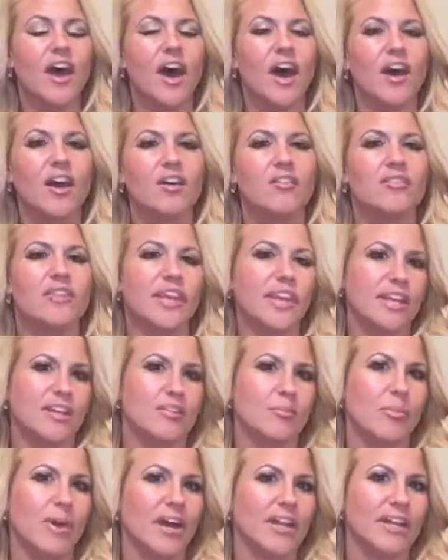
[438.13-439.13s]
of the
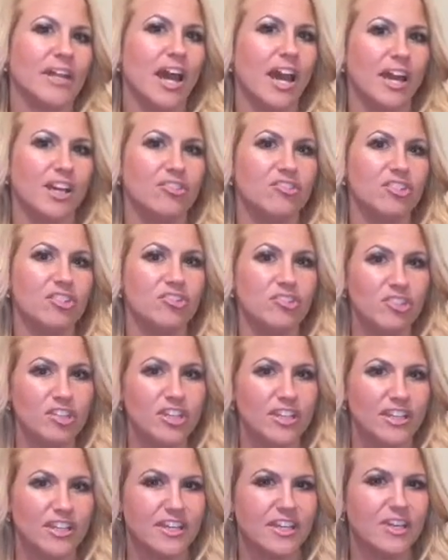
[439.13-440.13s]
antibody
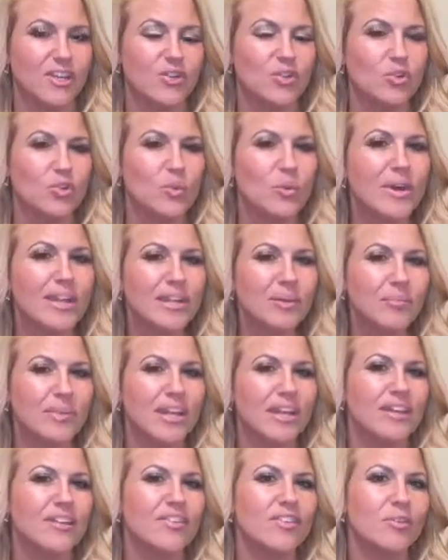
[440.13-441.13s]
IgG 20
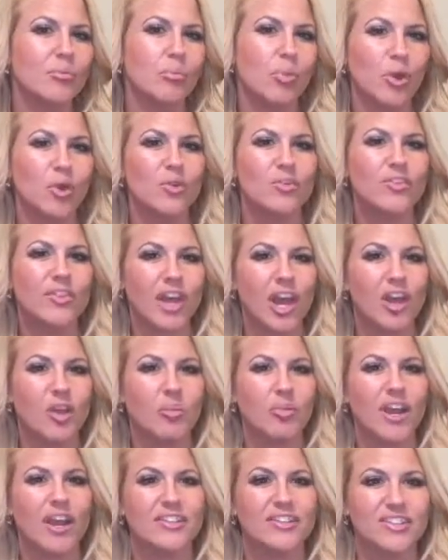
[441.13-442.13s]
minutes post
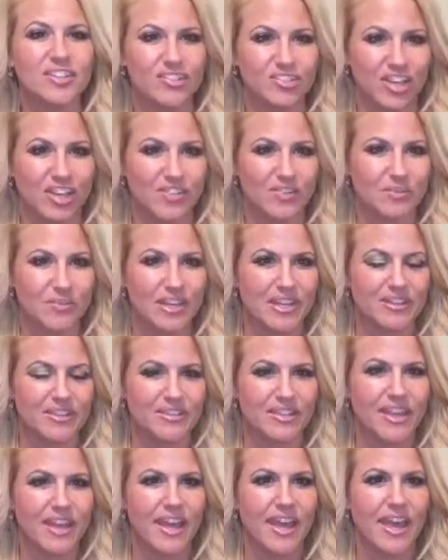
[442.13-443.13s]
chiropractic adjustment.